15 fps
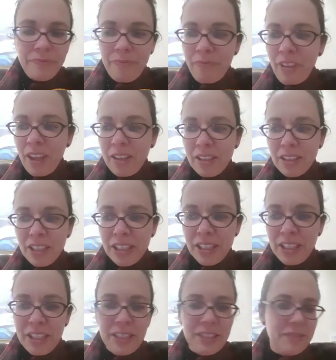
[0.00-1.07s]

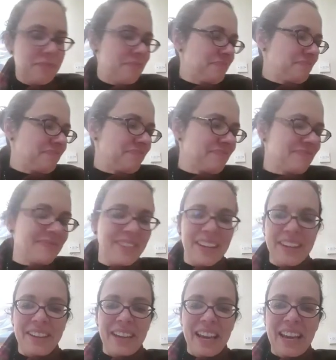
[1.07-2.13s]
Grr.
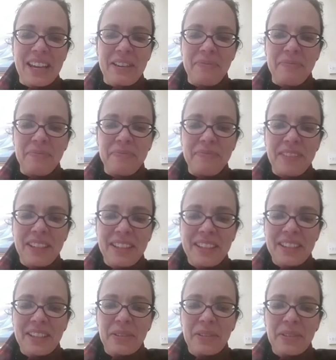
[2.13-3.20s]
Okay,
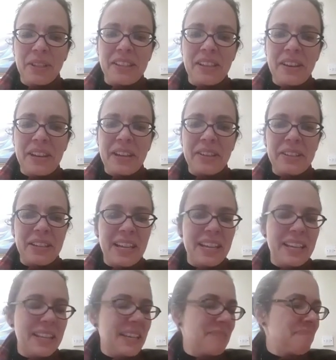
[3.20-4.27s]
what's going on
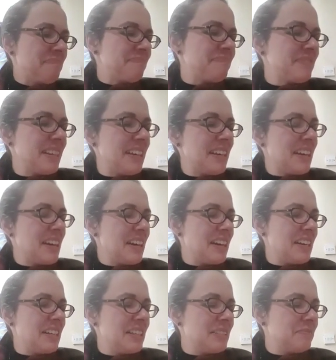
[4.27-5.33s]
here
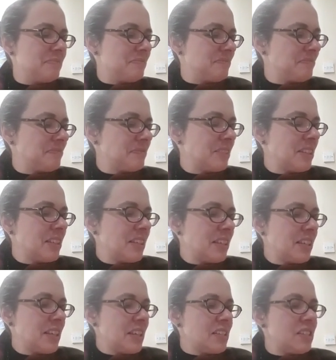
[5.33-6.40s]
then?
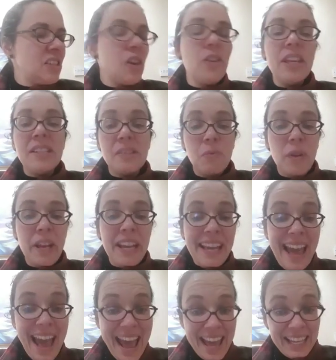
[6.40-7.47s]
So this
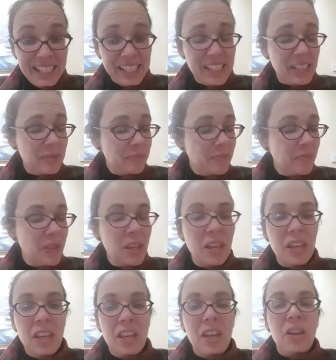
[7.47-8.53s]
weekend,
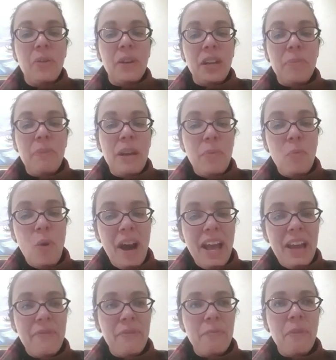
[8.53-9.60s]
we're going to be in
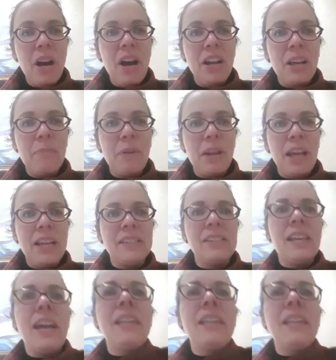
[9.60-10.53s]
Whitehaven Marketplace